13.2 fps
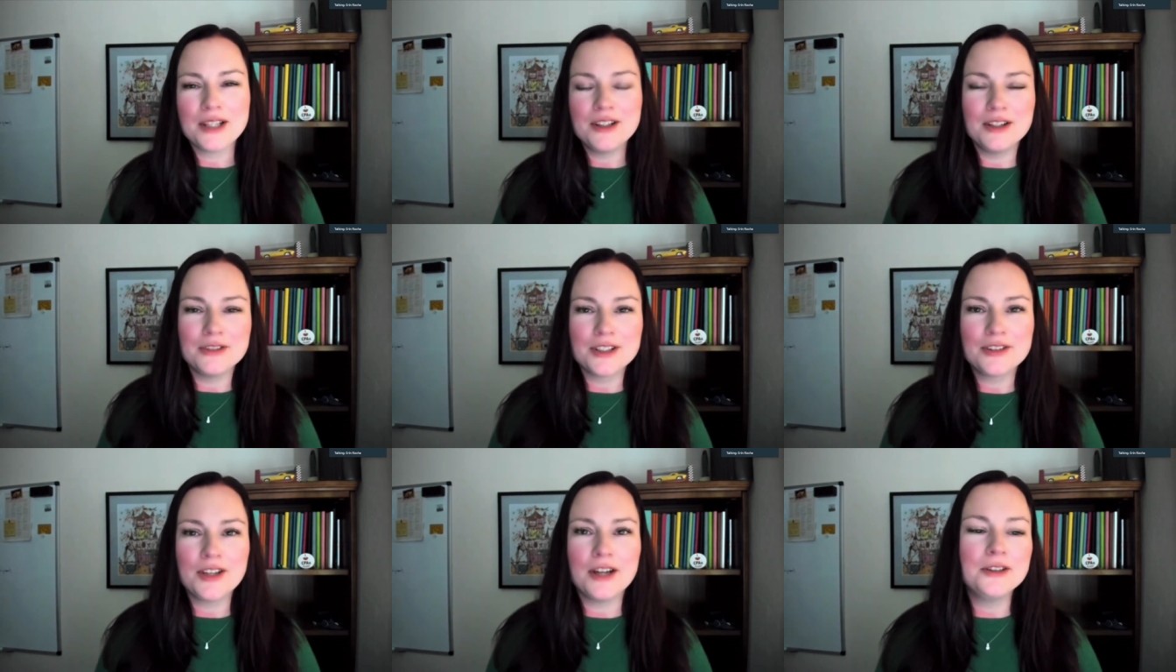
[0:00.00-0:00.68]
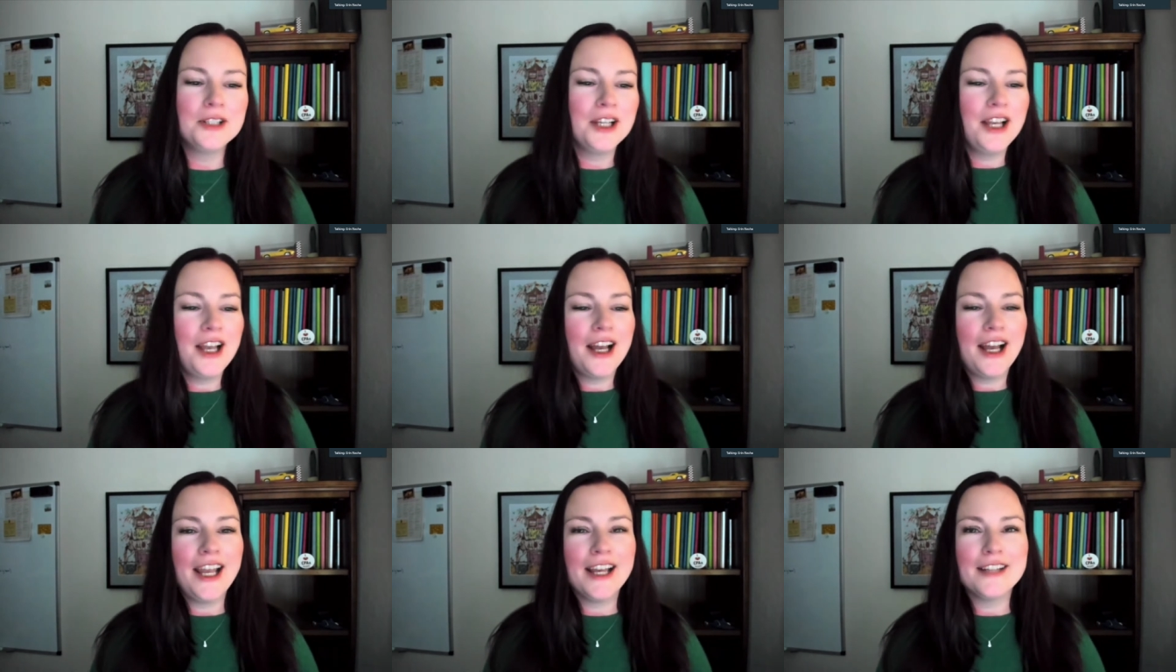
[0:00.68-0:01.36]
Love Excel.
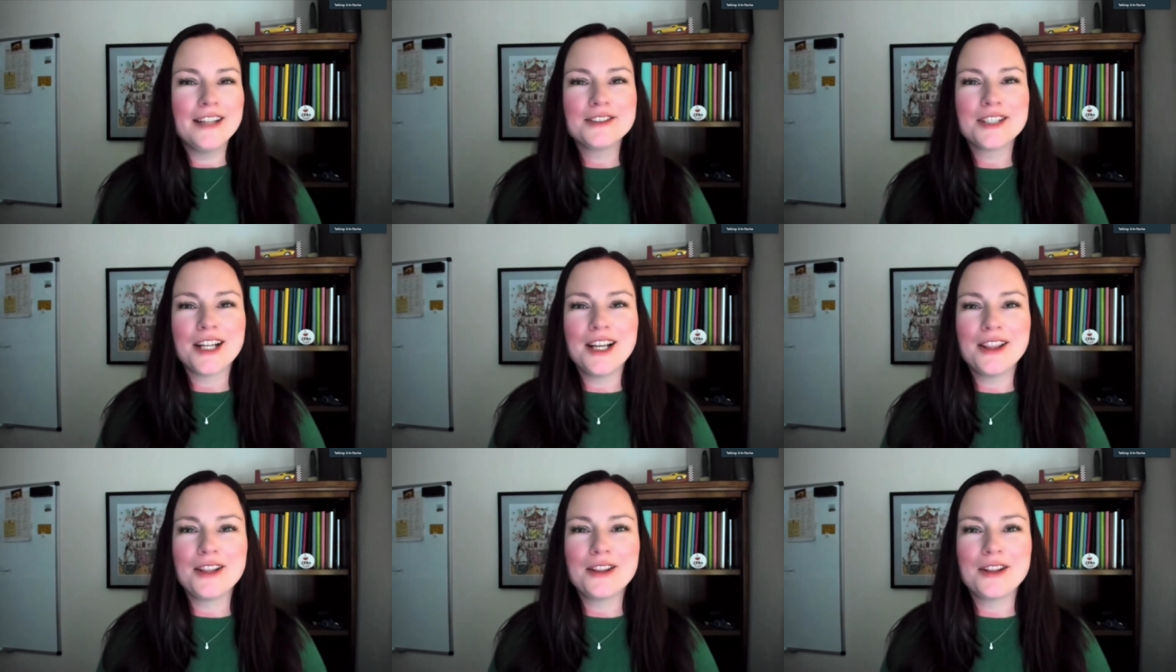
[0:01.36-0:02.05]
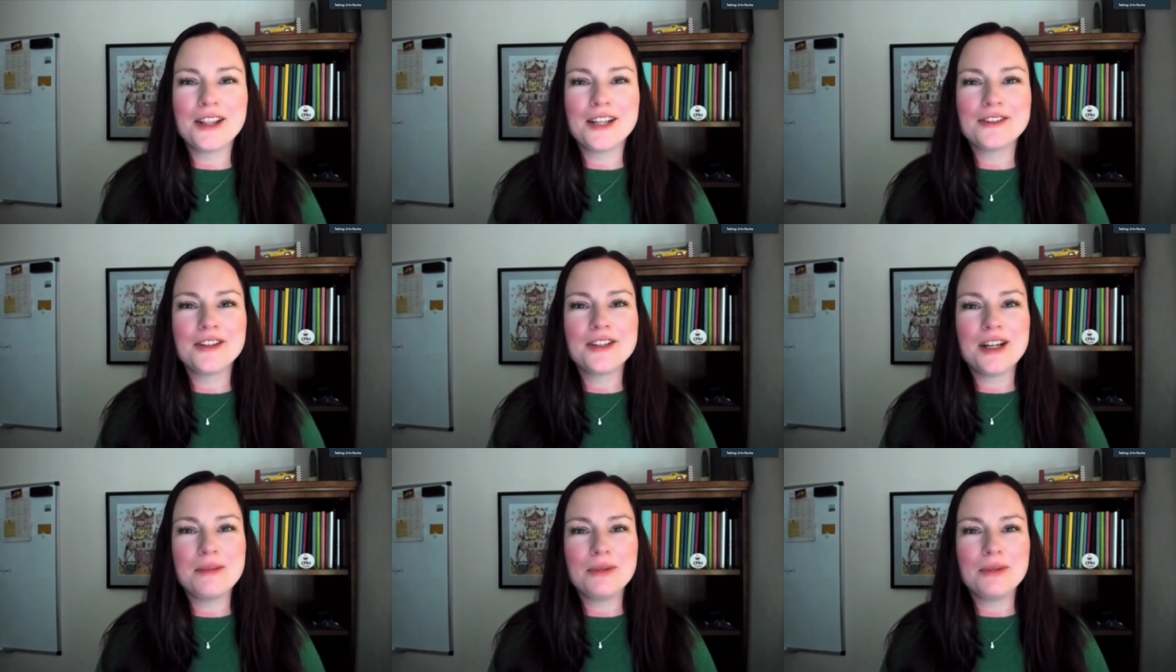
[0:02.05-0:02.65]
And I think that that's the type